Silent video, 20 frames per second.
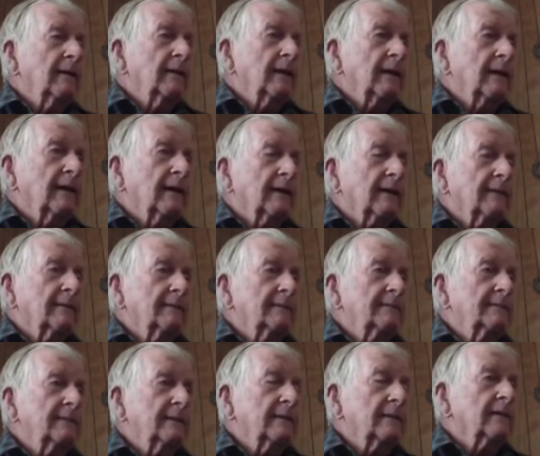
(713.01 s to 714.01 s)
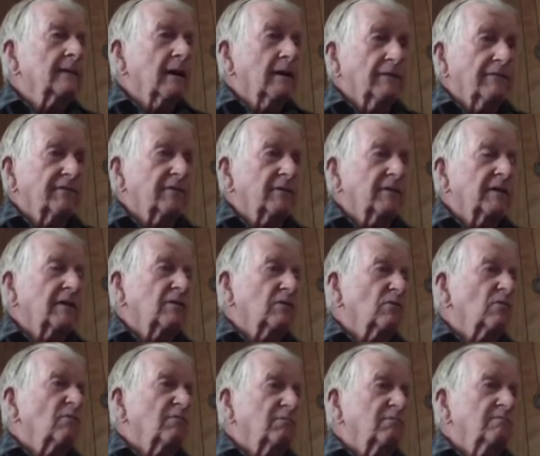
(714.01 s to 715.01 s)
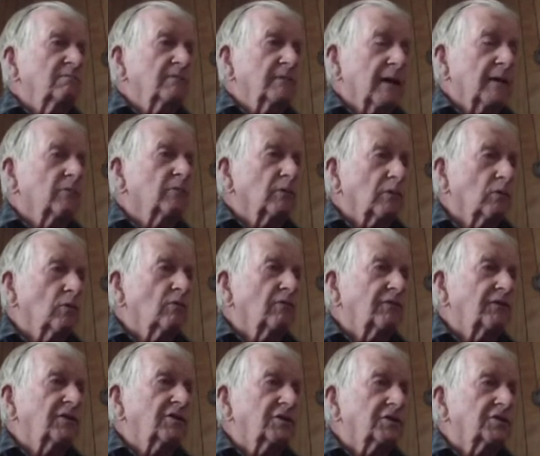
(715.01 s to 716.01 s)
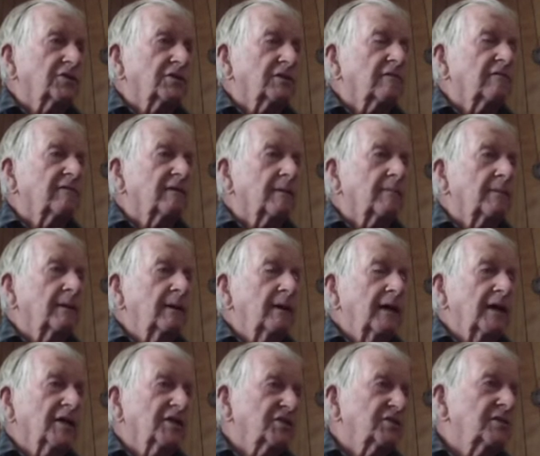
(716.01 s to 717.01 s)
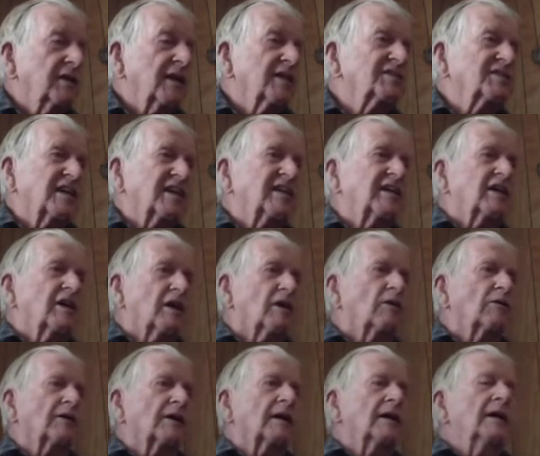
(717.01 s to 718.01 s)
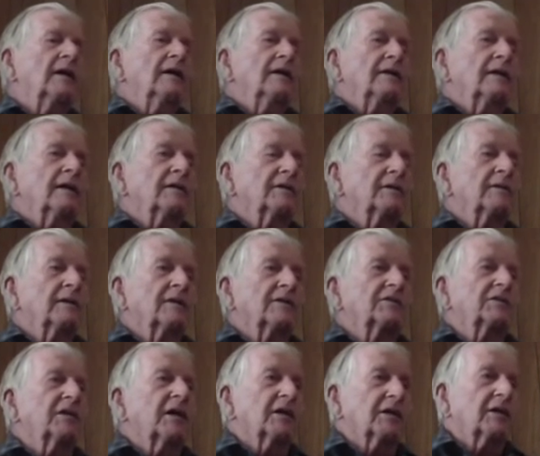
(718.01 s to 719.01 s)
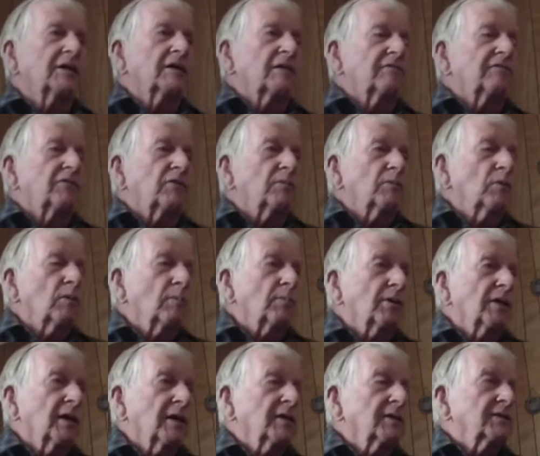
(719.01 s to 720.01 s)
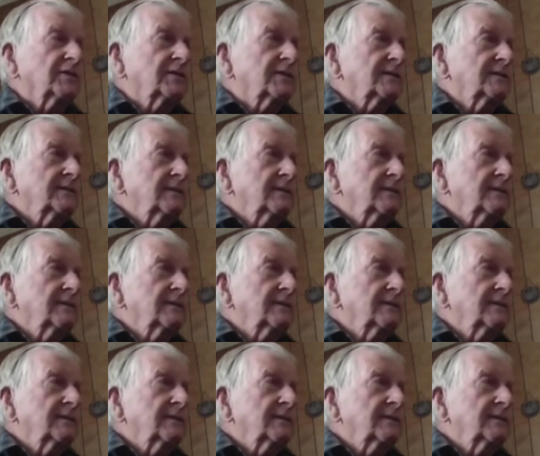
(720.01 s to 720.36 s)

And hopefully that will all fix itself up. As they get older, they start to get a few more brains.